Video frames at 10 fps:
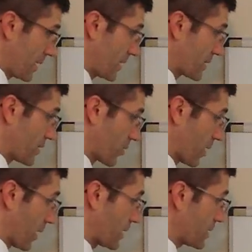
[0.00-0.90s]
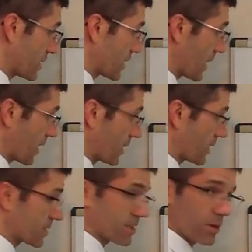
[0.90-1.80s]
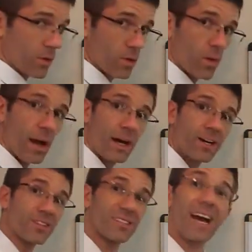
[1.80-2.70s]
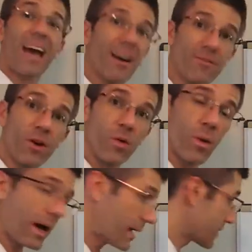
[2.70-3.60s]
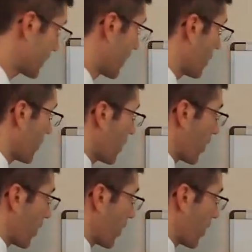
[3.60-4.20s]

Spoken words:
is erase the 0y, because I have no y's now.